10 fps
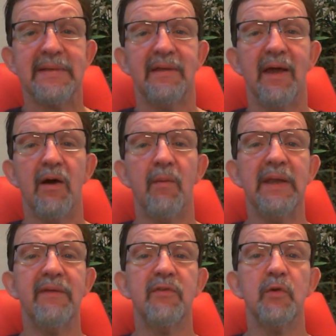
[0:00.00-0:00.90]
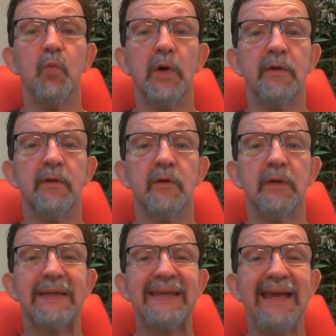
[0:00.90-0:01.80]
Now, many of you
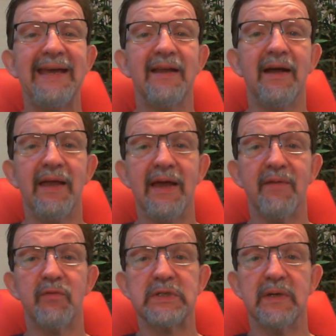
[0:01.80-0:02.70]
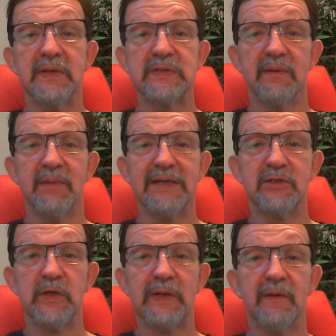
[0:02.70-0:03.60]
wonder, can I advertise on my
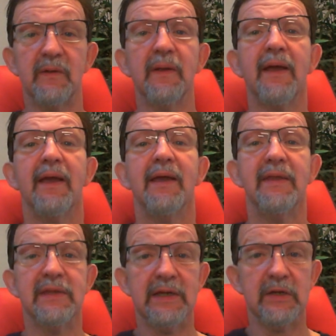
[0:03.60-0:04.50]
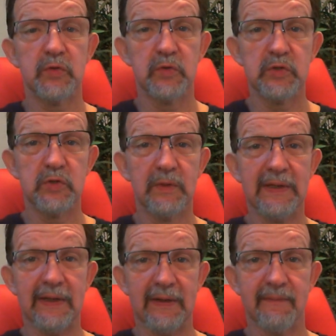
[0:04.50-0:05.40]
channel? And the answer is you
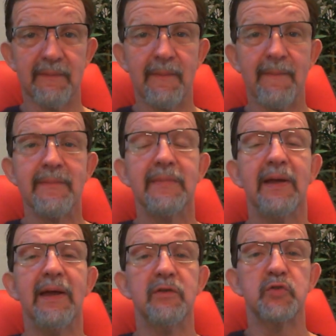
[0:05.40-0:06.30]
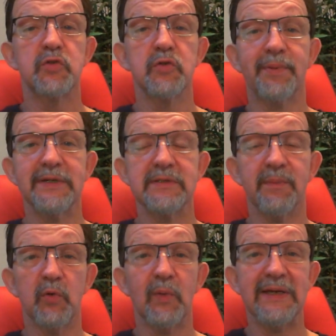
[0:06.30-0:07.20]
can. And there's two
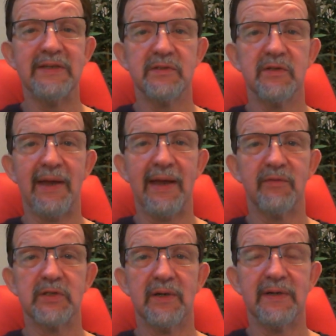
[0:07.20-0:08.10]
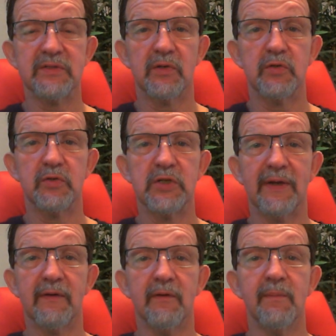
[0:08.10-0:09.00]
principal ways to advertise on your
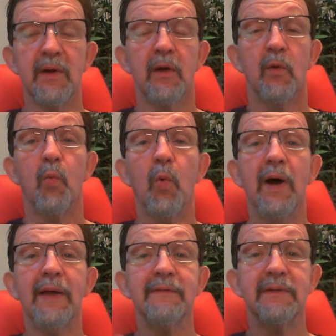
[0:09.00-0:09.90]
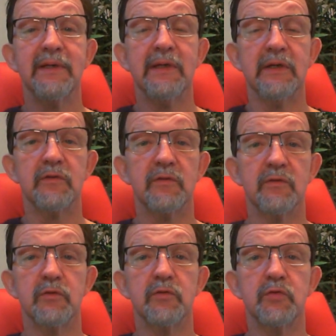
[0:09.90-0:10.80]
channel. One is
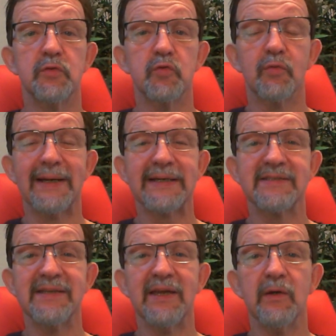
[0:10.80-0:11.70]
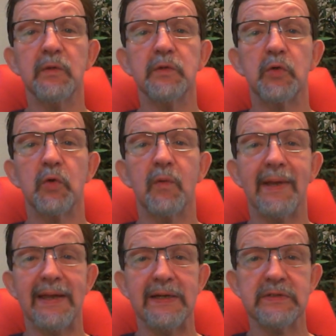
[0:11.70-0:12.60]
to direct sale your own
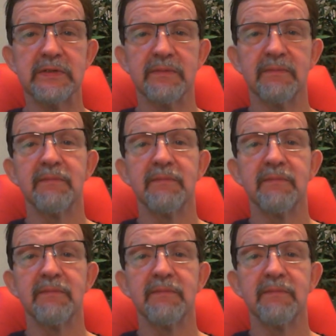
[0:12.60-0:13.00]
ads.